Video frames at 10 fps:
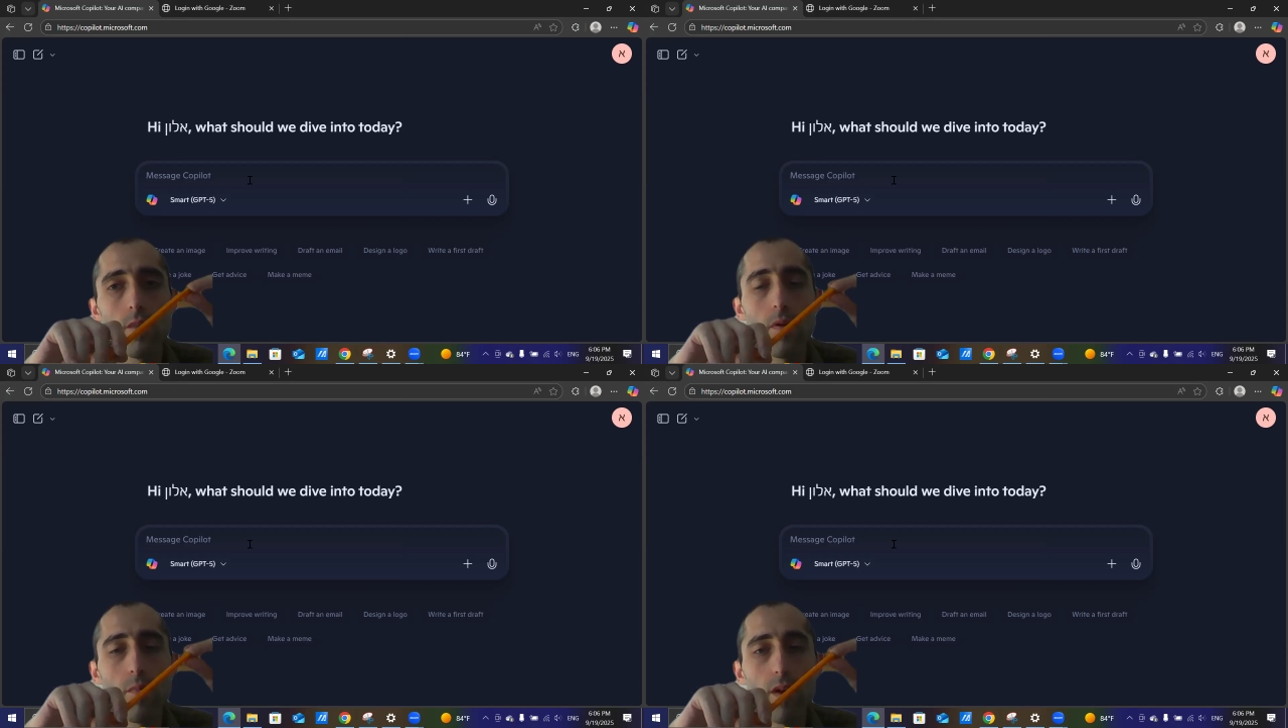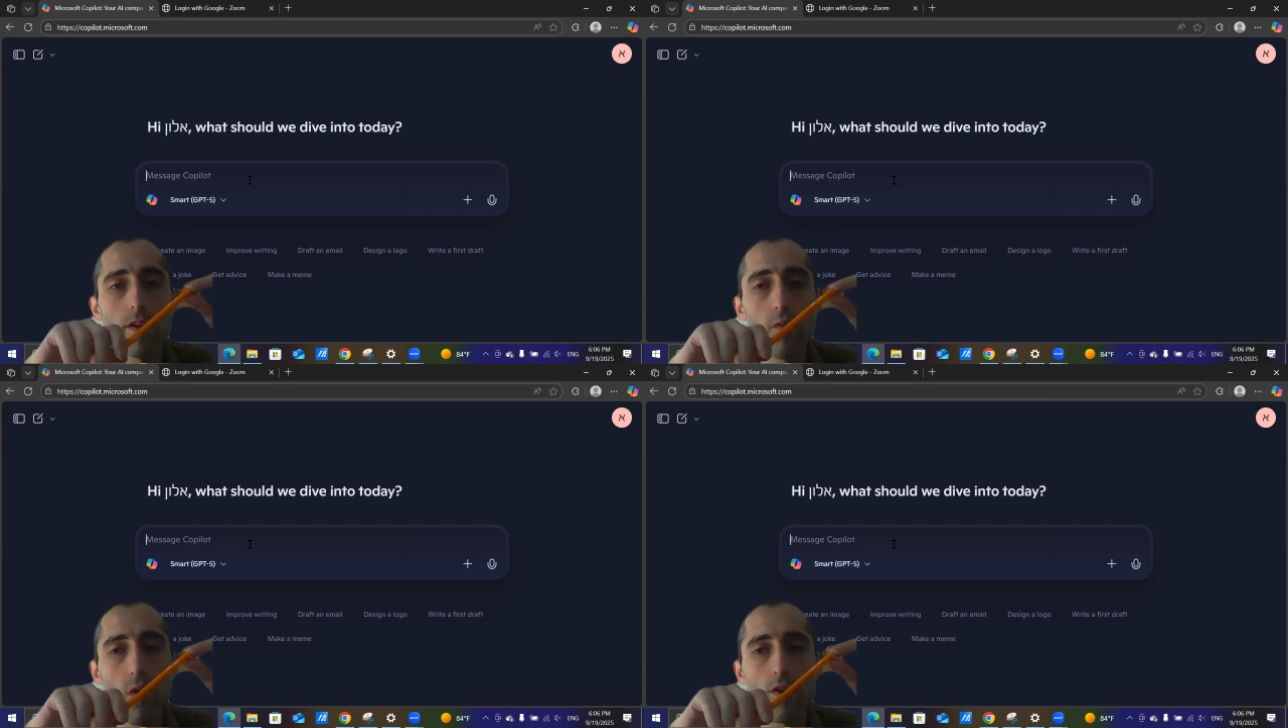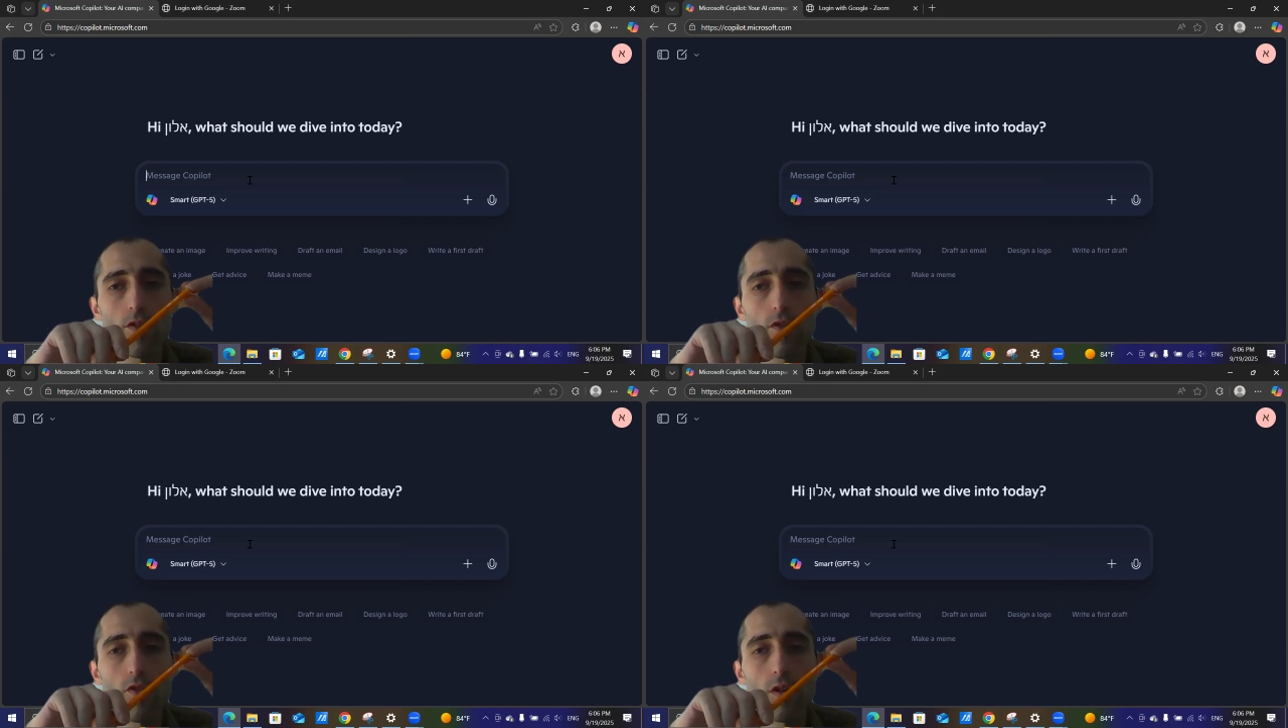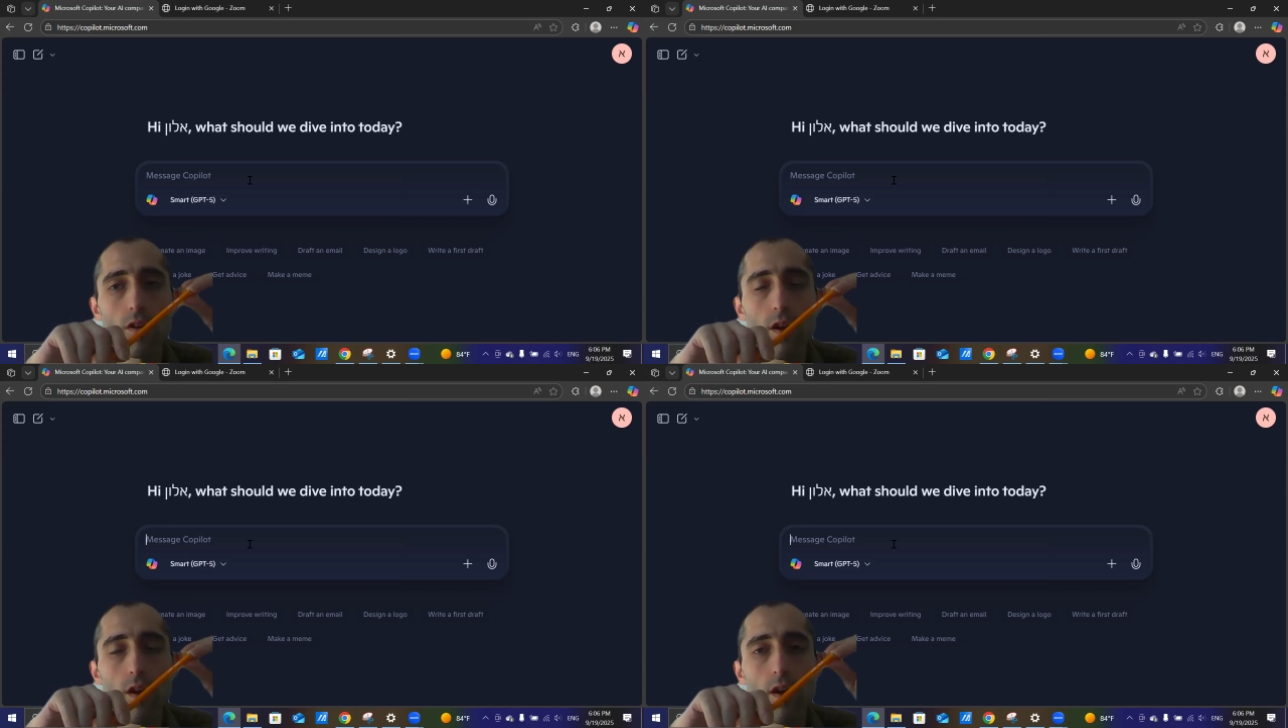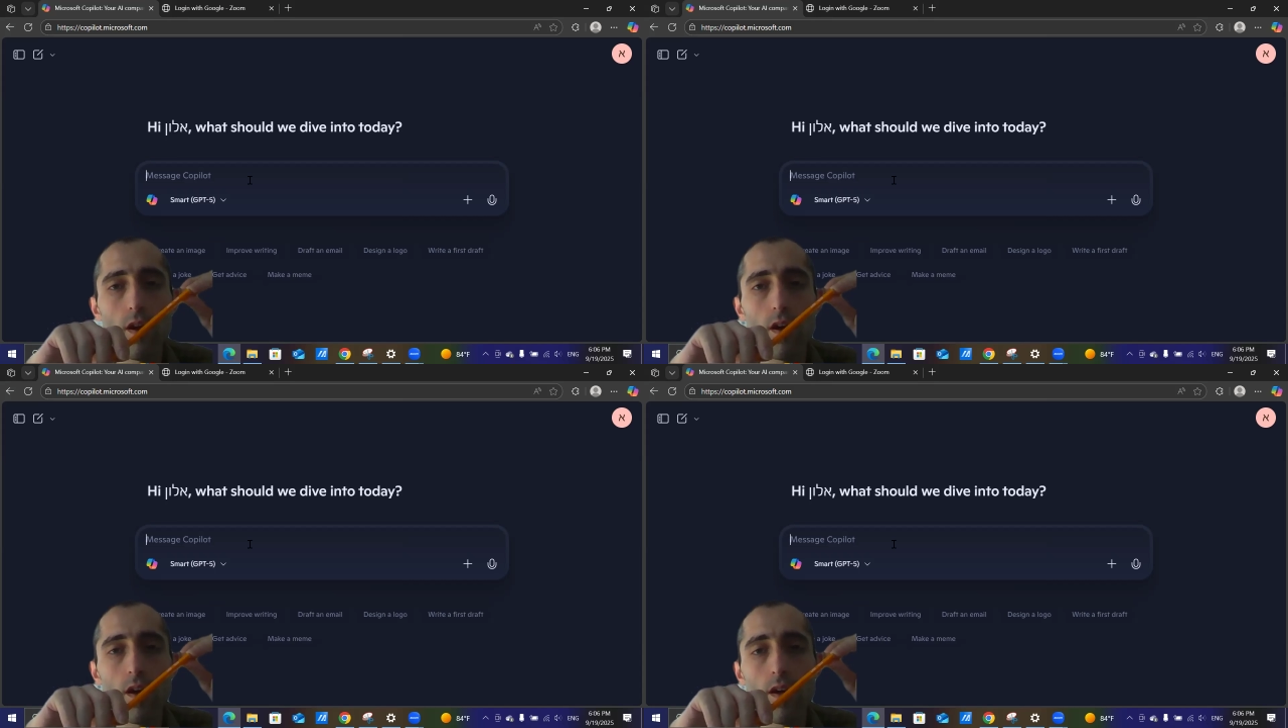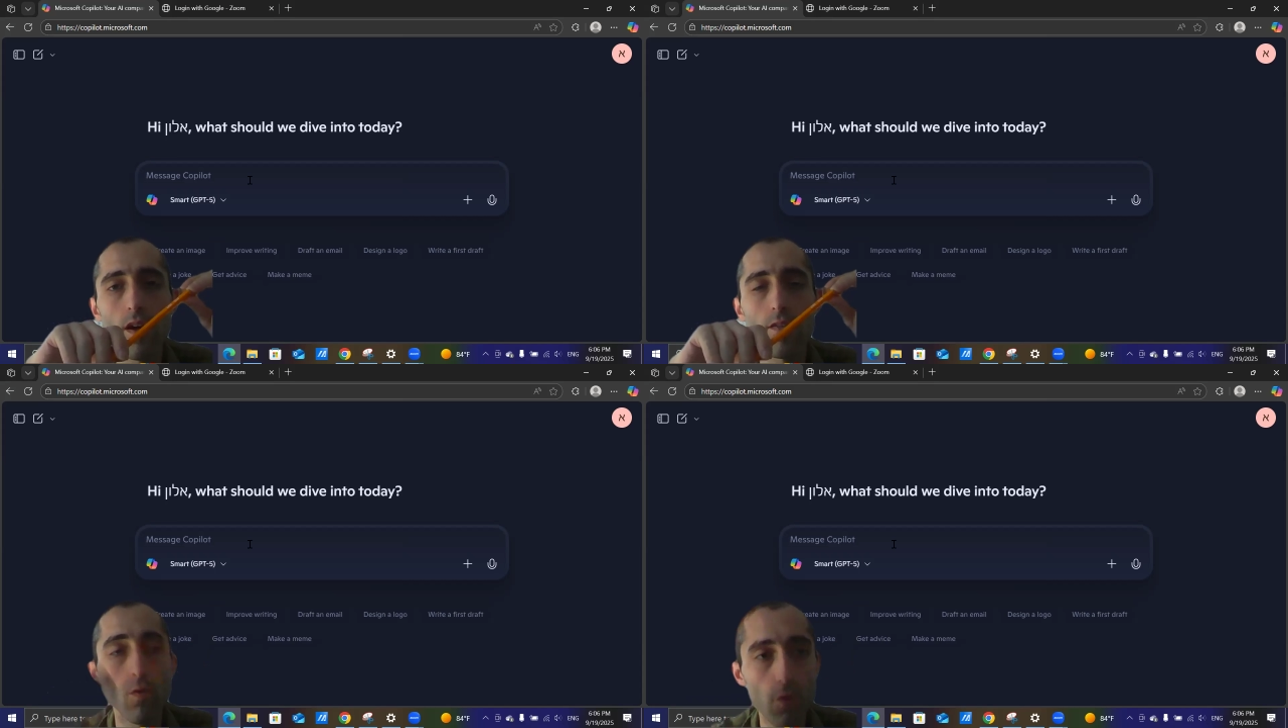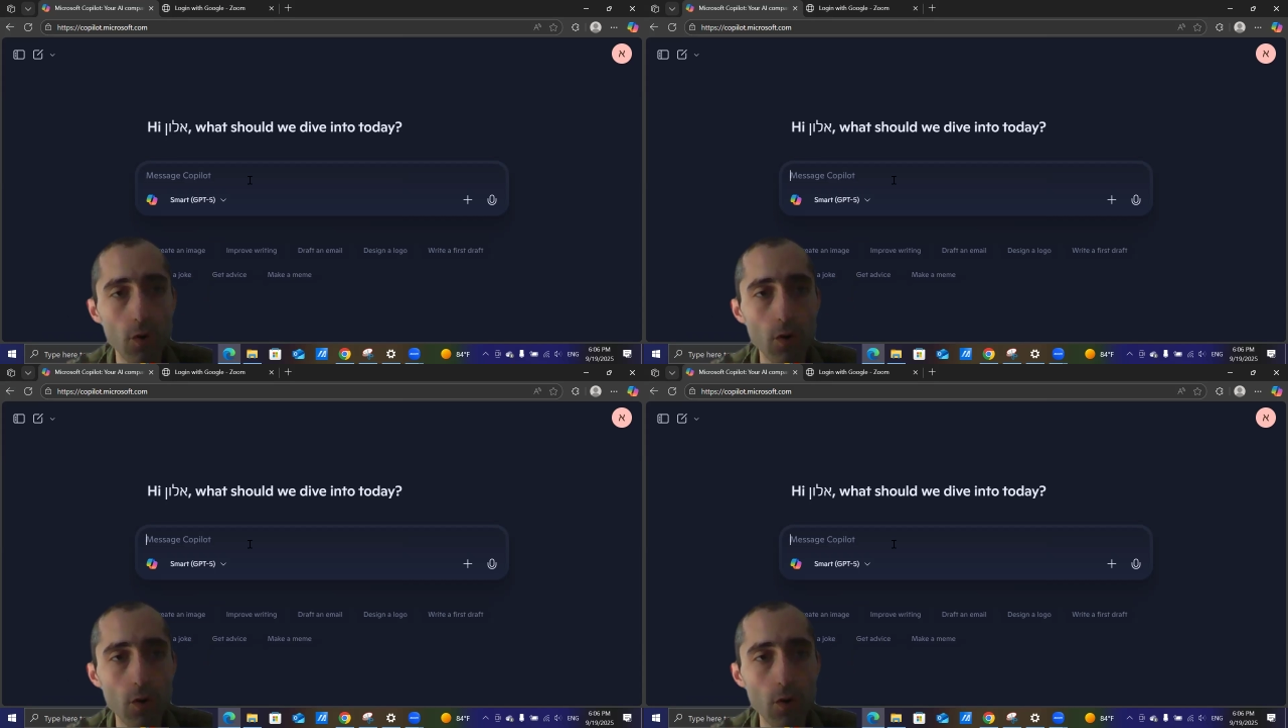hyperbaric oxygen is